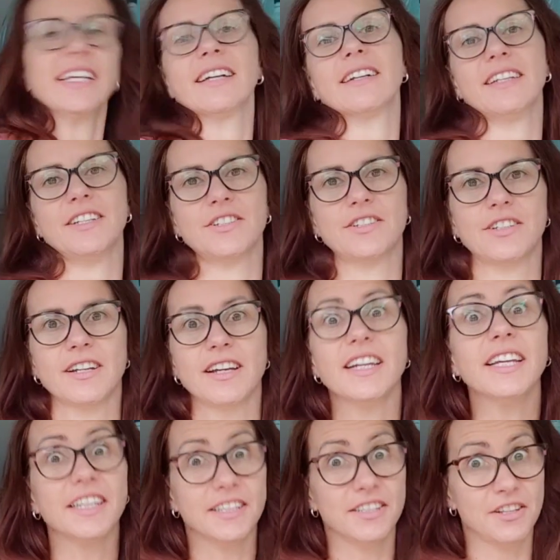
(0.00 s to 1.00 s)
English
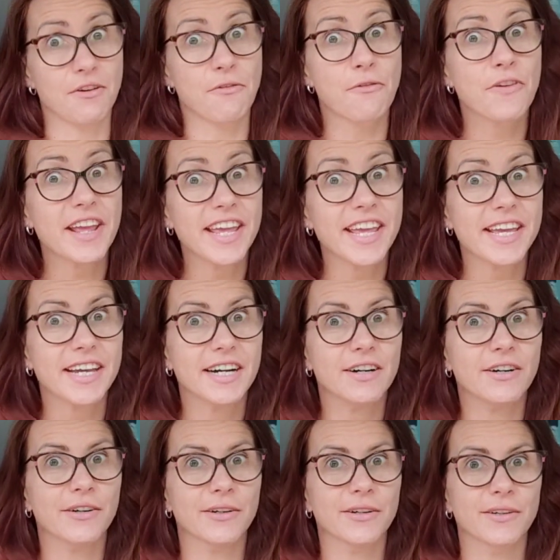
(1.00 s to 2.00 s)
in the
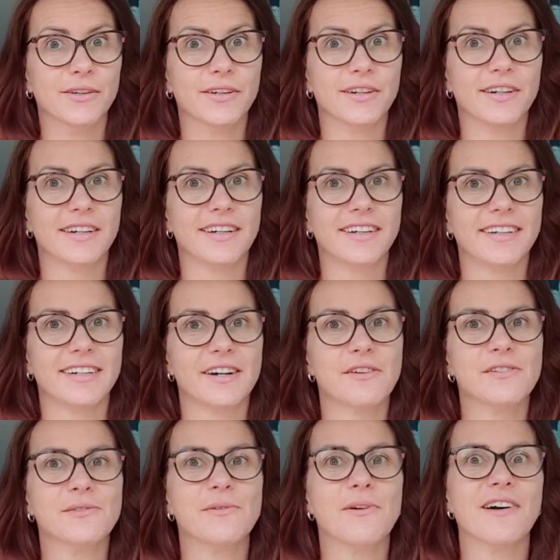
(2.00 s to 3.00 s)
real
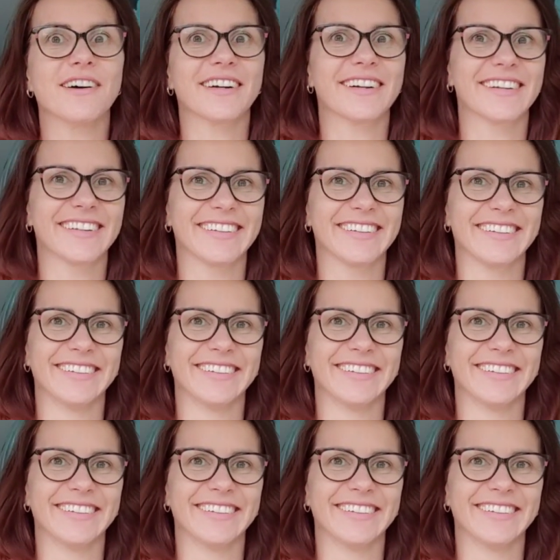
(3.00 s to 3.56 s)
world.